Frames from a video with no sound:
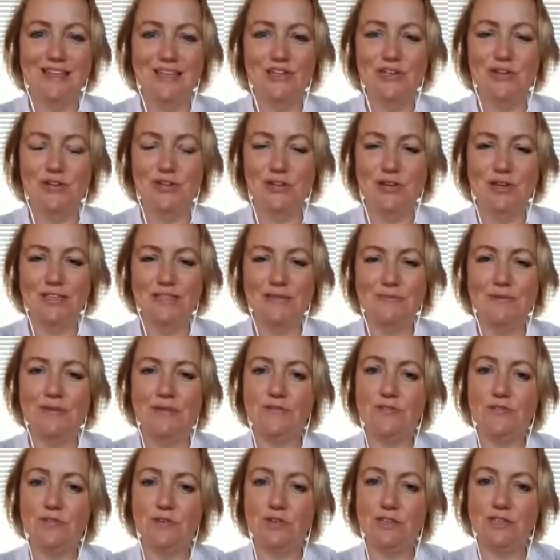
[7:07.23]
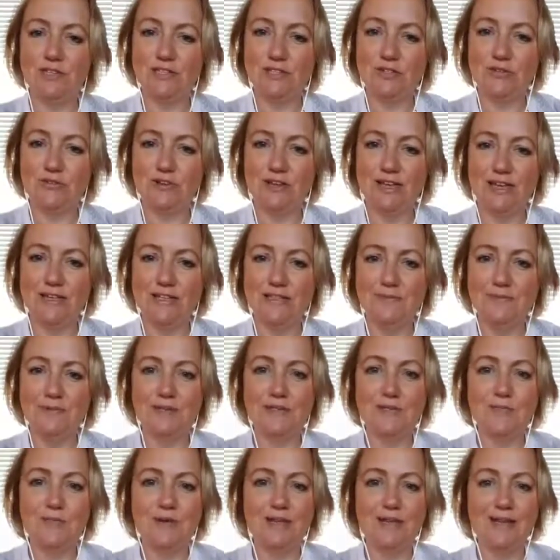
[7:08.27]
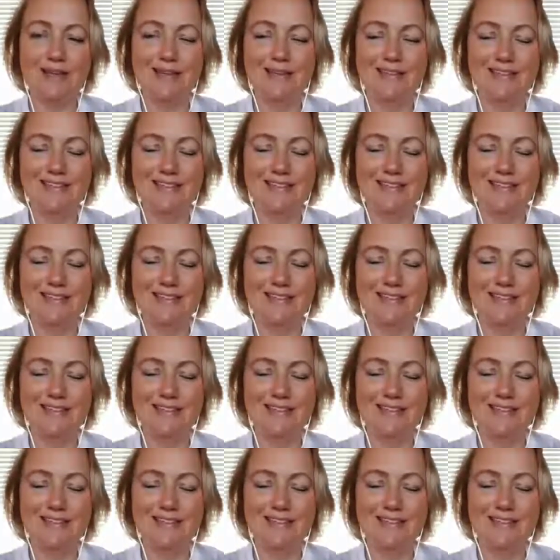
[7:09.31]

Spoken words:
Not your husband. If you've got a snoring husband, well,